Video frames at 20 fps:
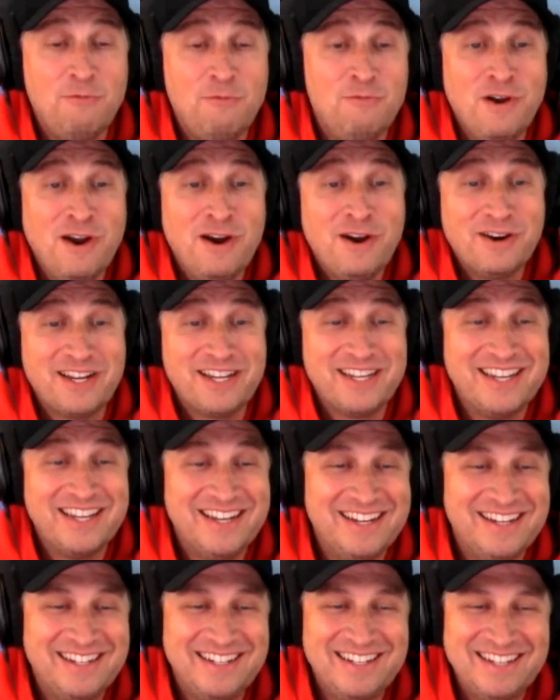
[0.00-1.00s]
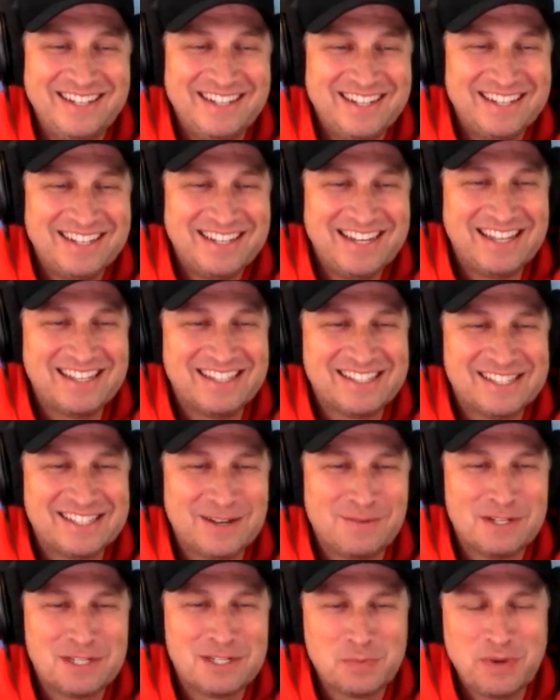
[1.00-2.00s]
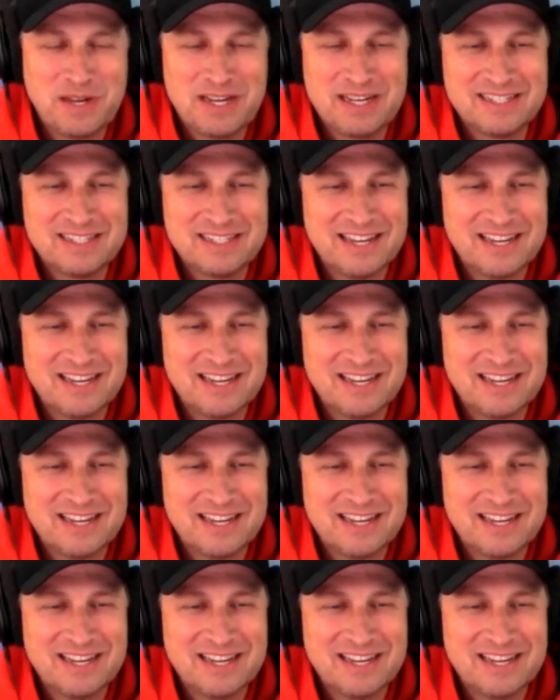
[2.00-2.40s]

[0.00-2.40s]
Very. Yeah, there's so much space.